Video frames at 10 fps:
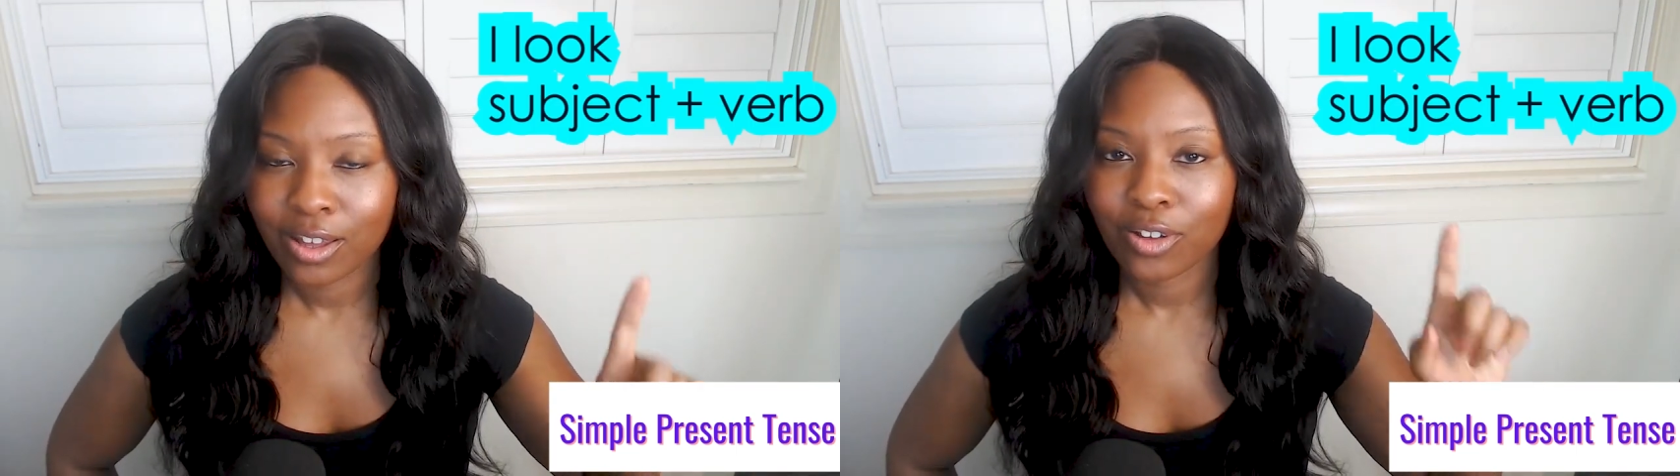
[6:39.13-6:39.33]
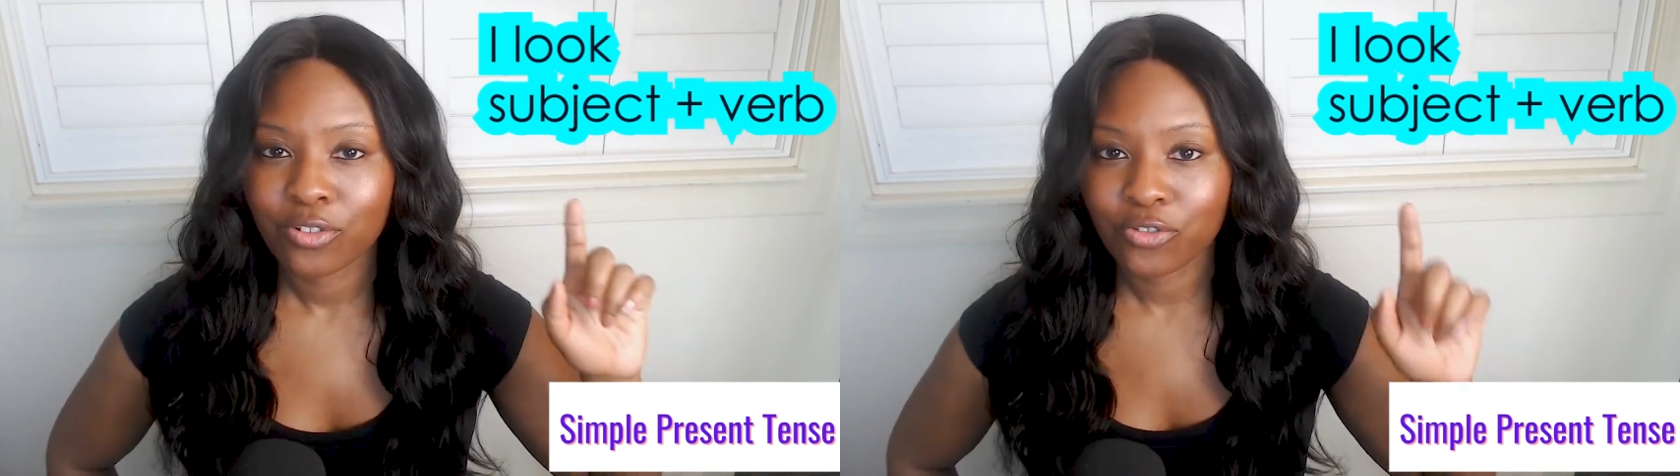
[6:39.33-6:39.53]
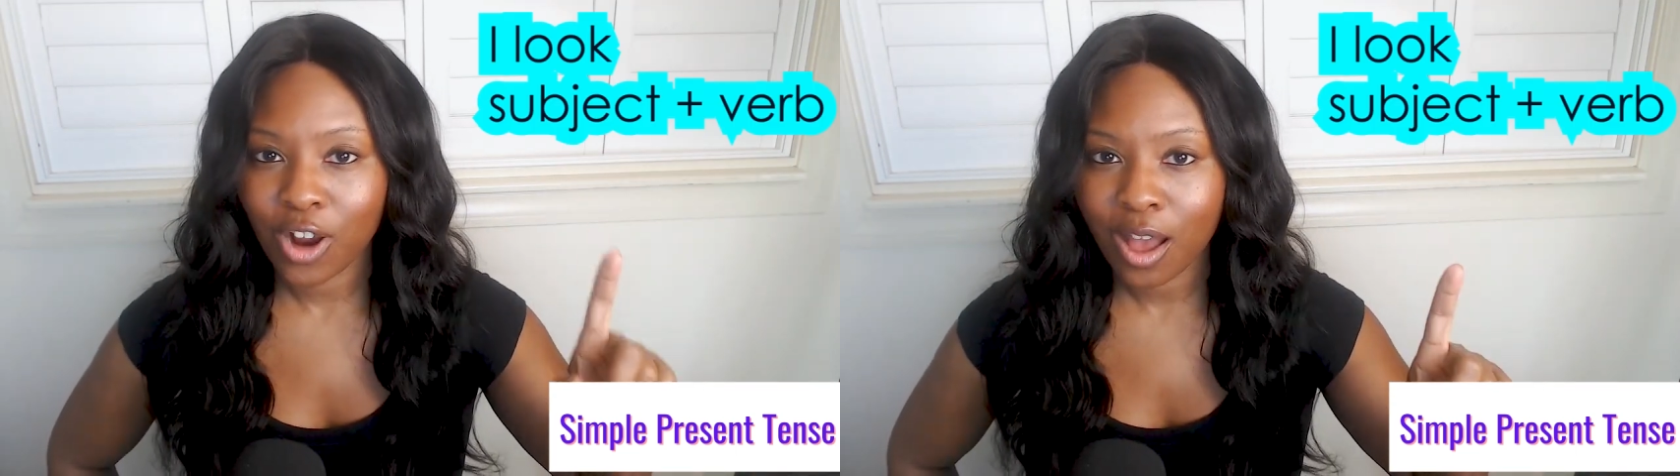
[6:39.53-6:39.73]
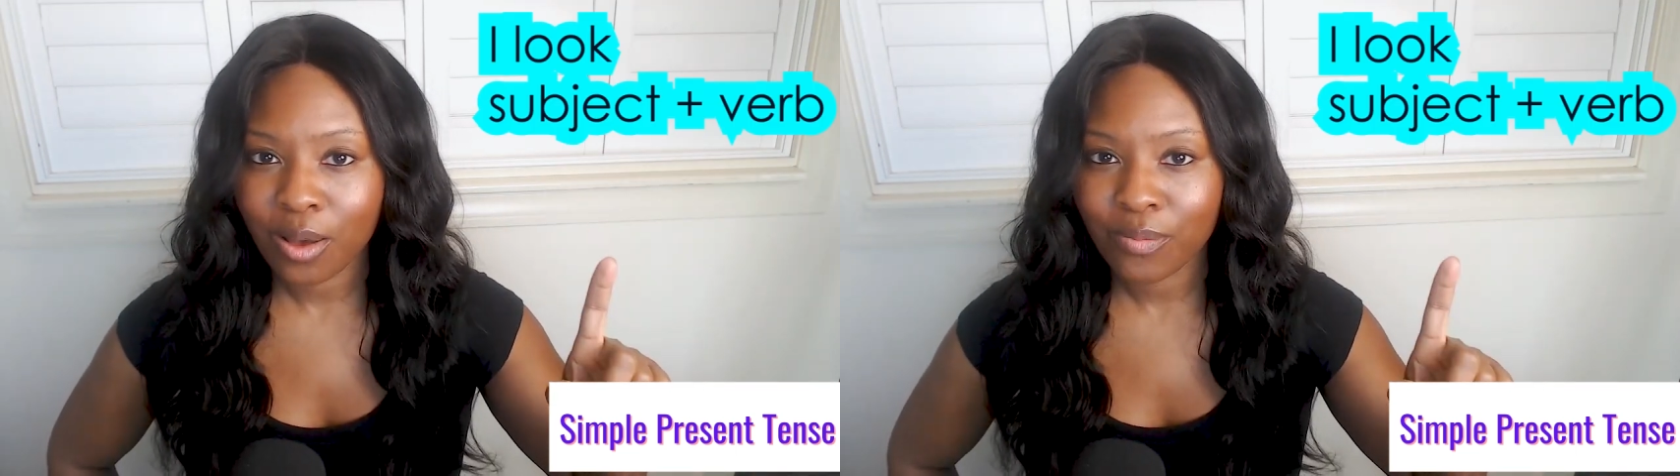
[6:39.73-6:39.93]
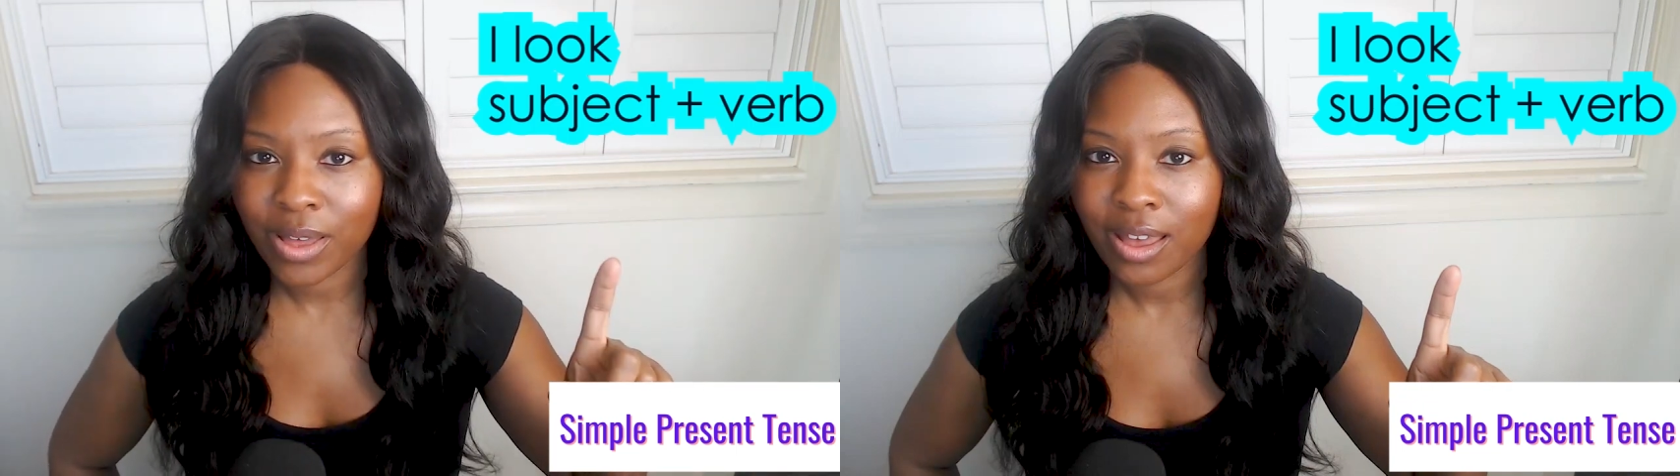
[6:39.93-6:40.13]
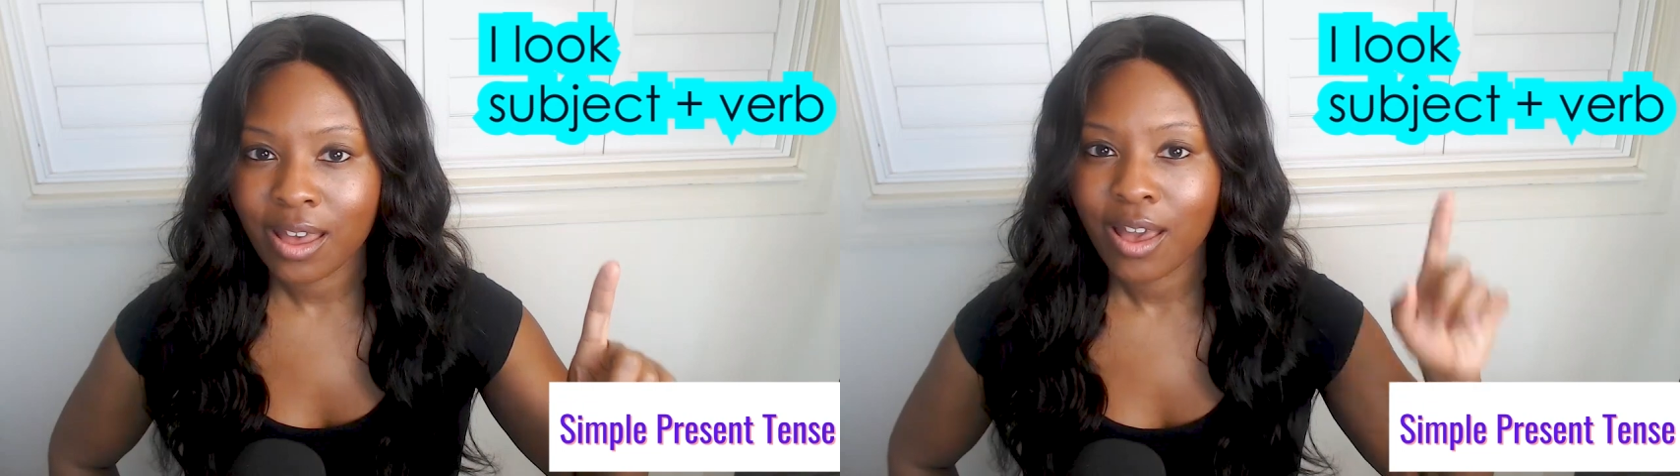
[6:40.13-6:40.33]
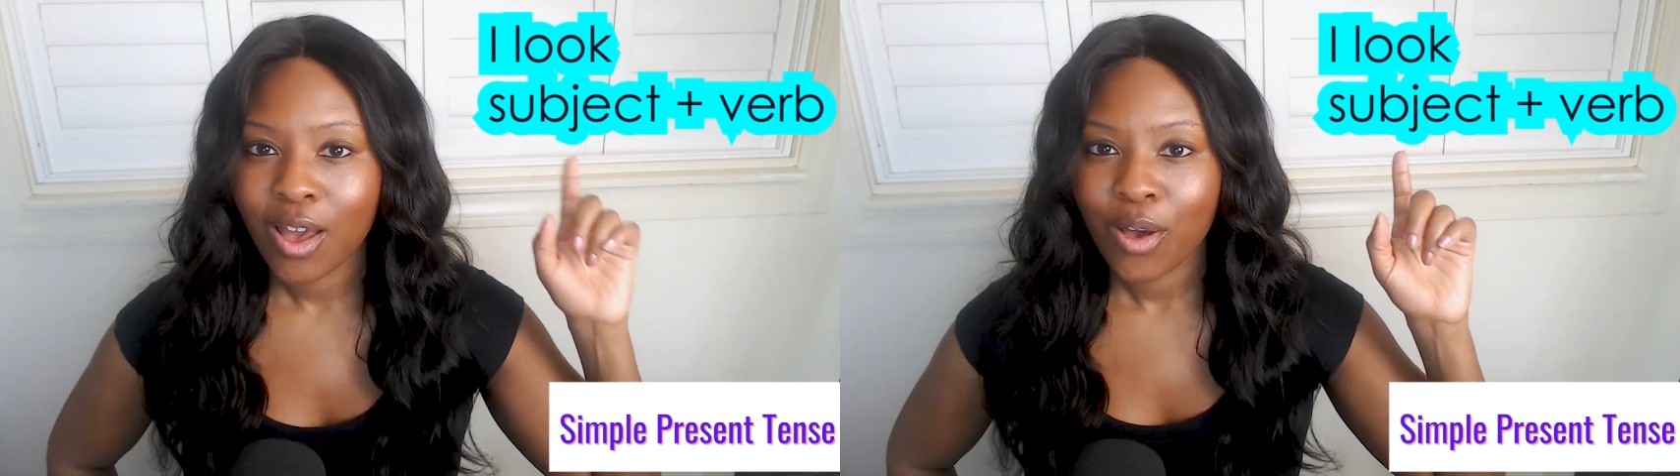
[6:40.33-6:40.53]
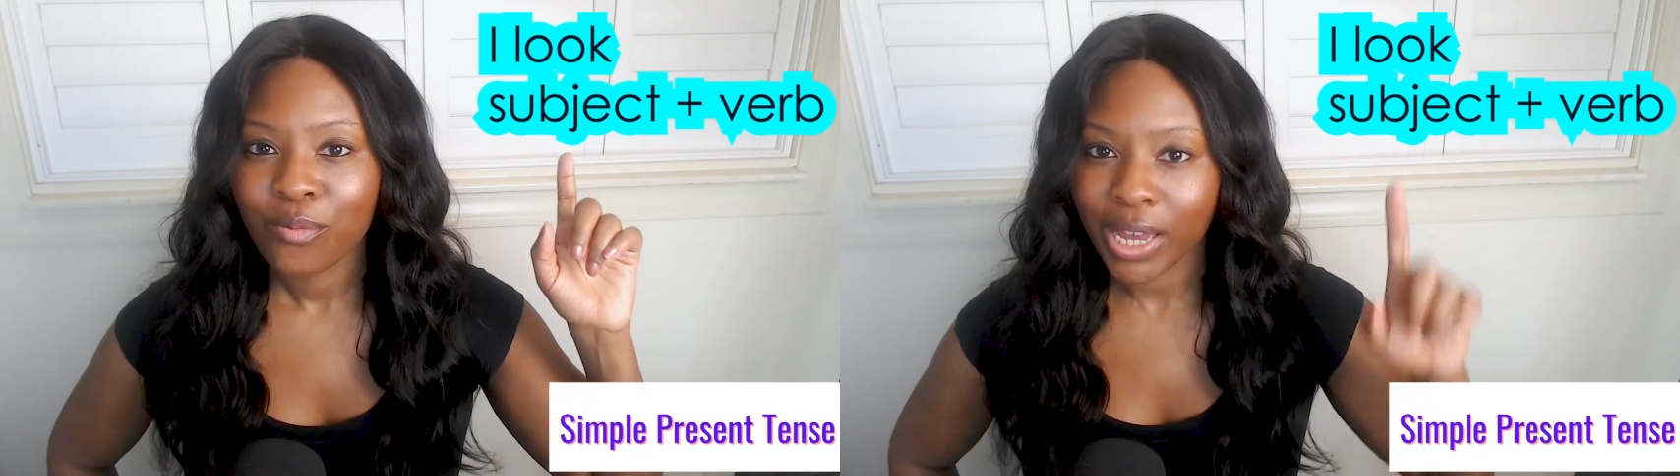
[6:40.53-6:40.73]
from
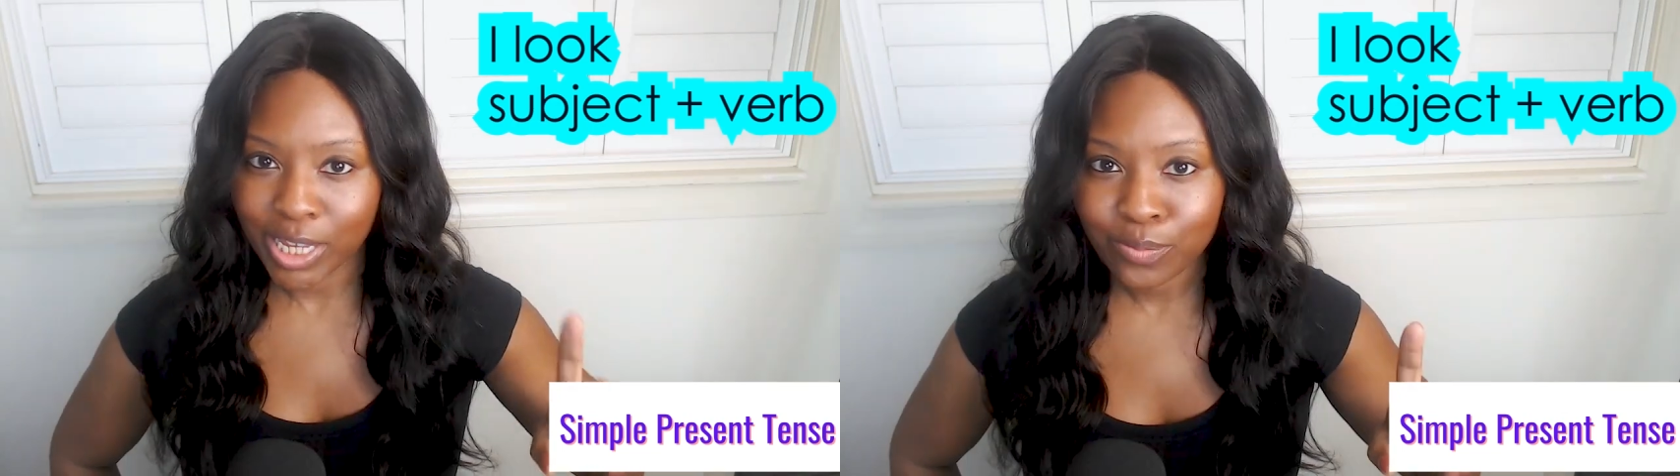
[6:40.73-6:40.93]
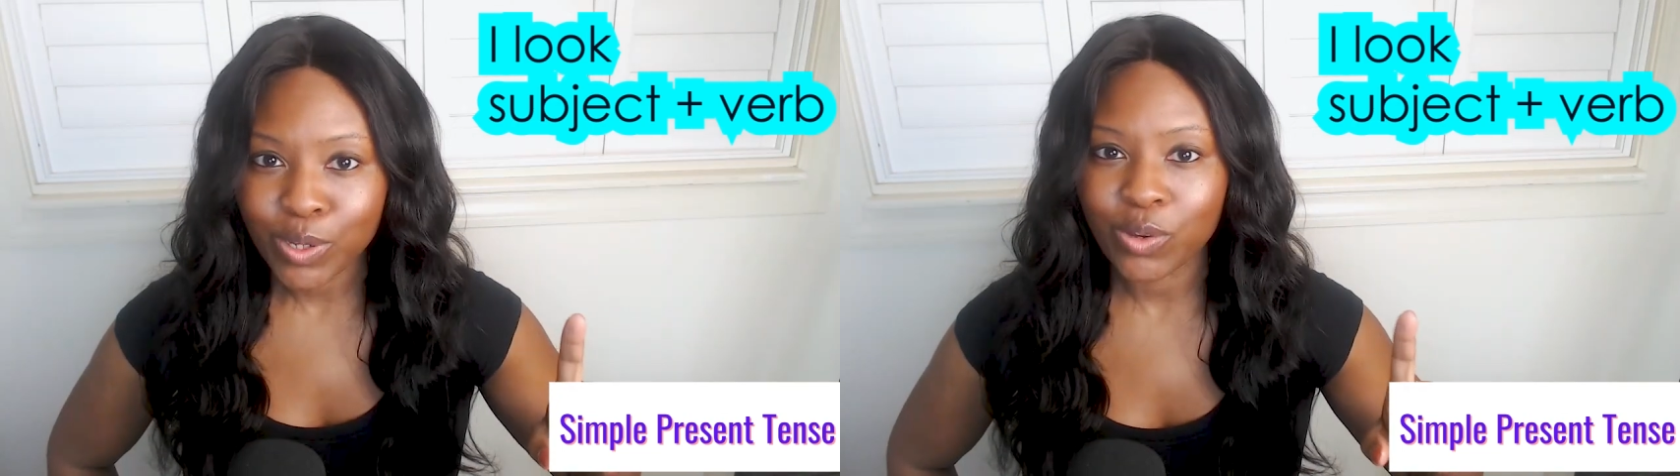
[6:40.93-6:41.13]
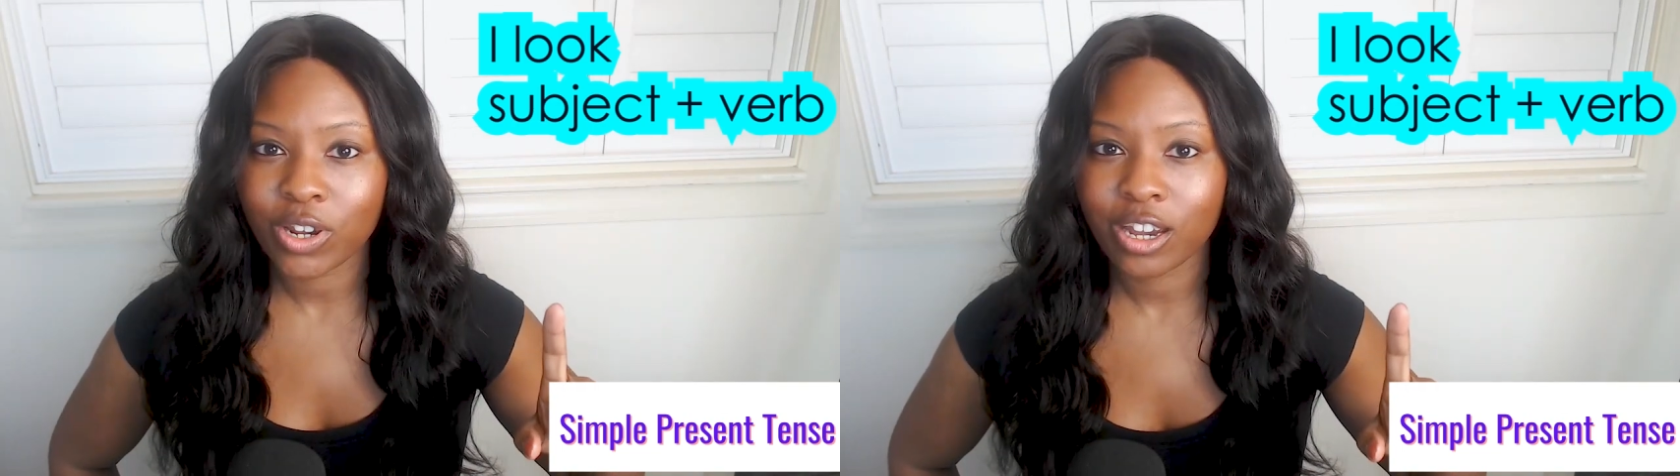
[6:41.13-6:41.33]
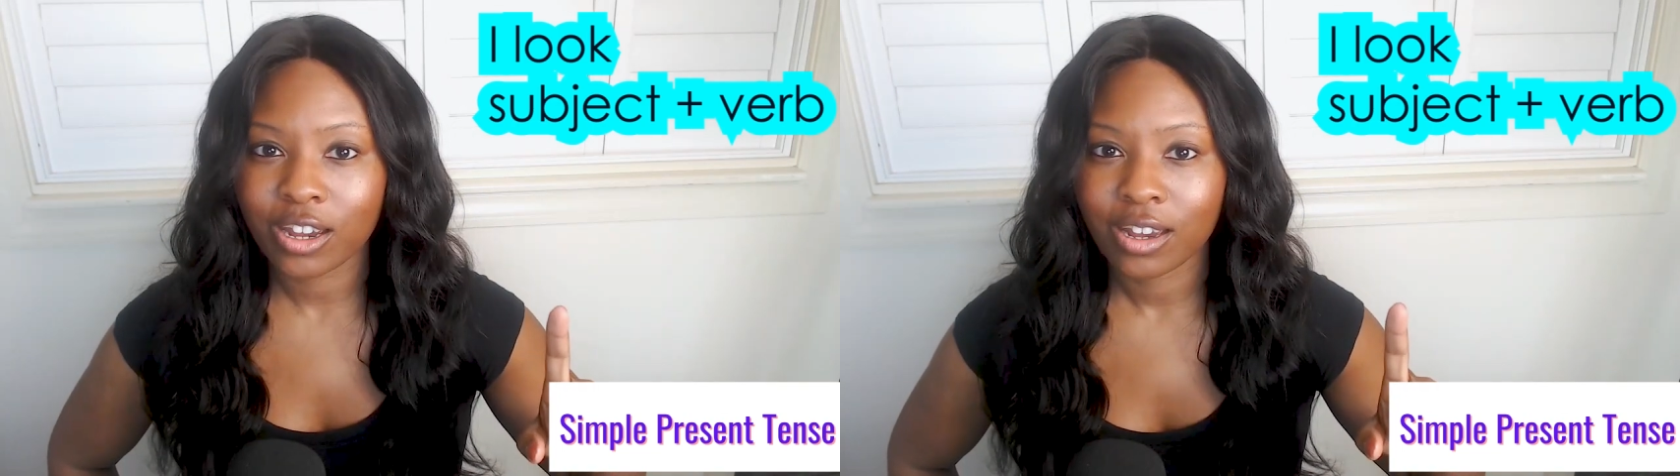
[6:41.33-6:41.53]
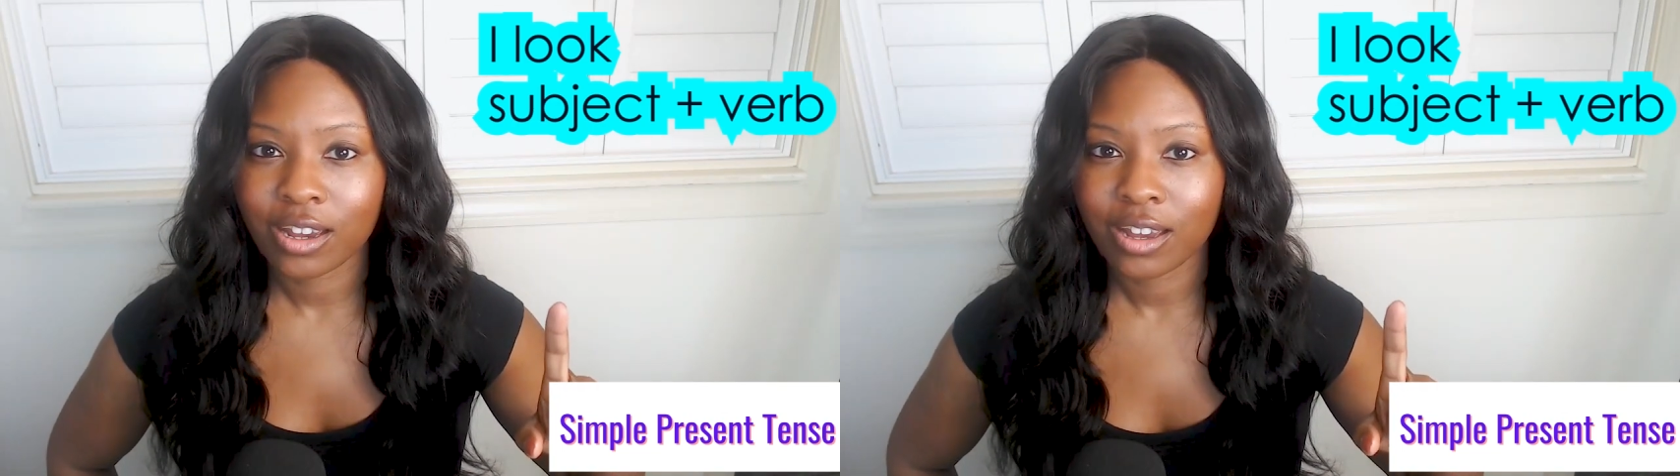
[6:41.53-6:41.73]
my computer